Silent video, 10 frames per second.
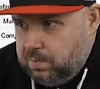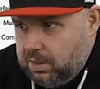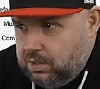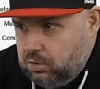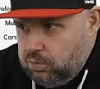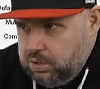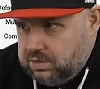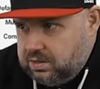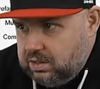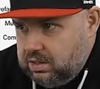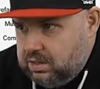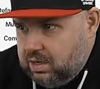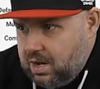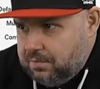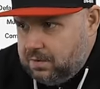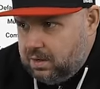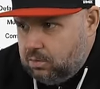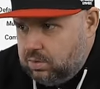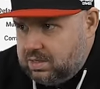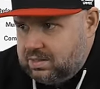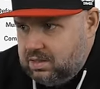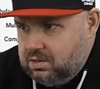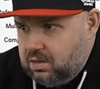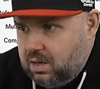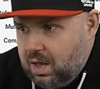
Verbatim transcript: And Intel Arc graphics is not yet defined.